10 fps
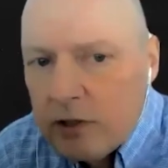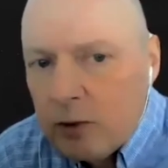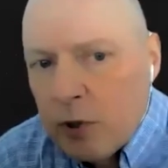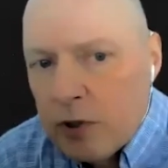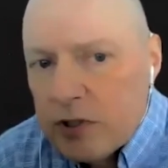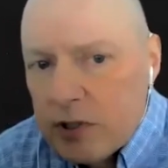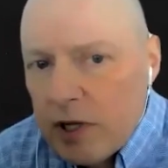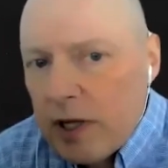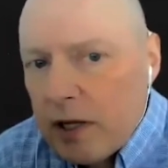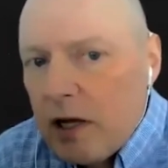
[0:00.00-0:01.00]
to purchase
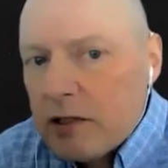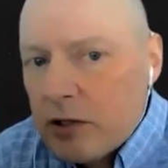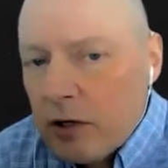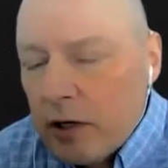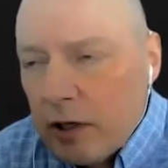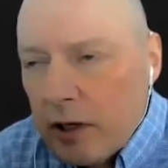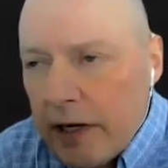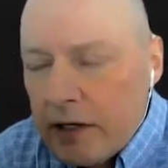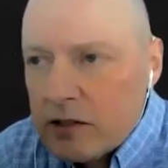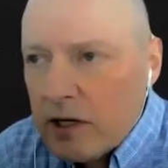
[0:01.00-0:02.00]
a cluster, and the
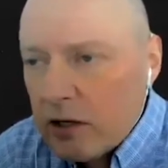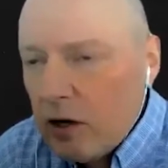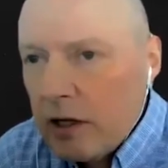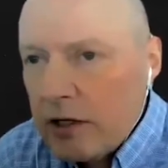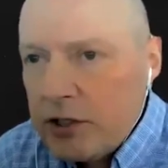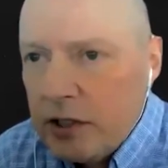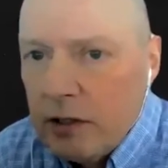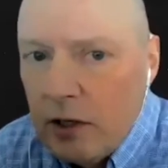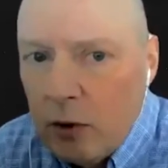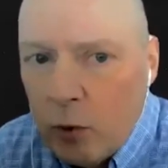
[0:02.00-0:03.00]
latest
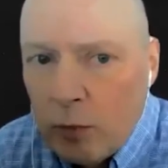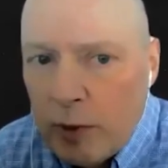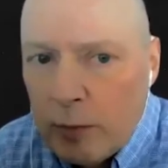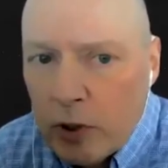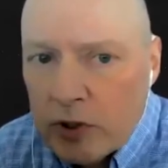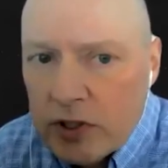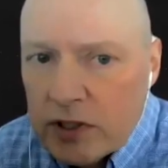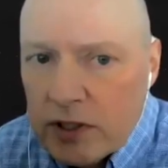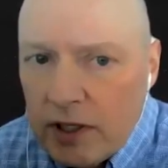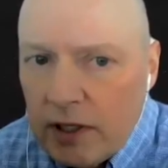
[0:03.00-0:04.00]
technology will be
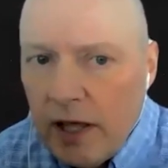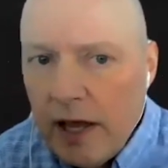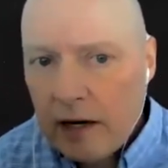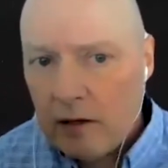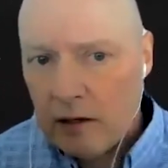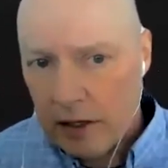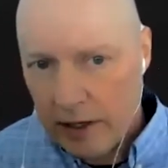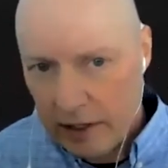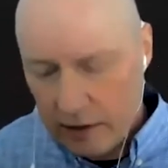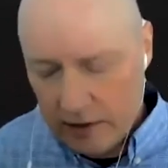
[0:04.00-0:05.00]
purchased in that
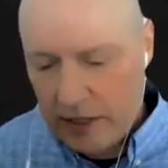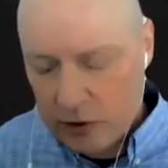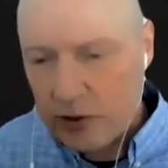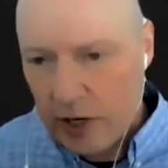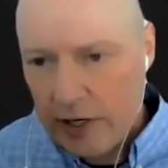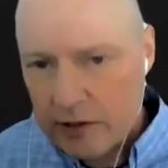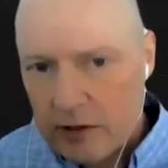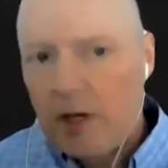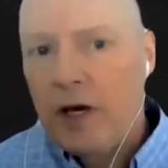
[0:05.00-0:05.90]
exercise.